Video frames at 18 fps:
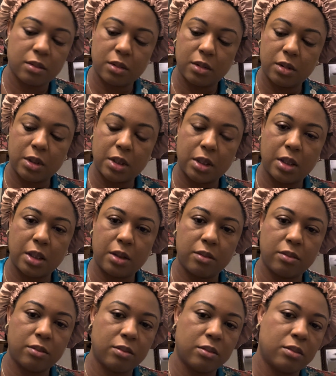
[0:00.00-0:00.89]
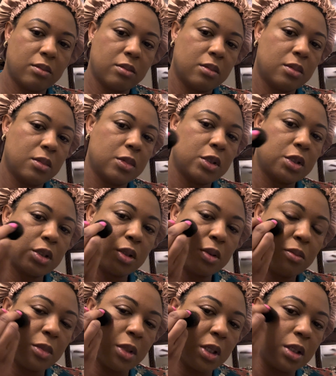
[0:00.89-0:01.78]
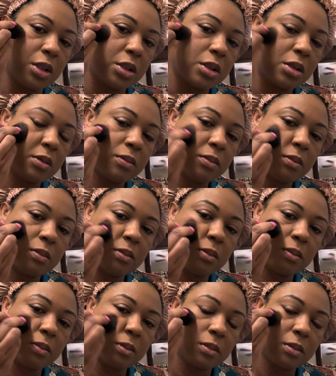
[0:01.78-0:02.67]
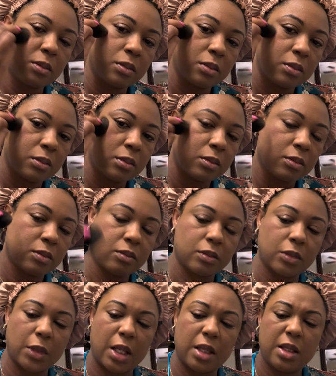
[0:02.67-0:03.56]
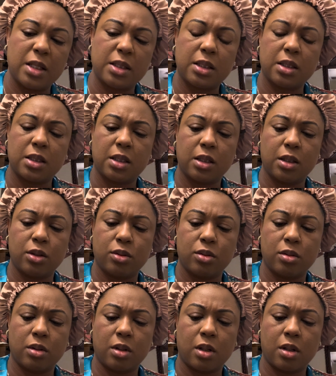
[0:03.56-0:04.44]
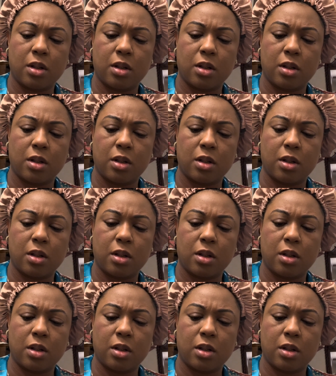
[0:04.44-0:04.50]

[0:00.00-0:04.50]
Nothing too much. And this is a little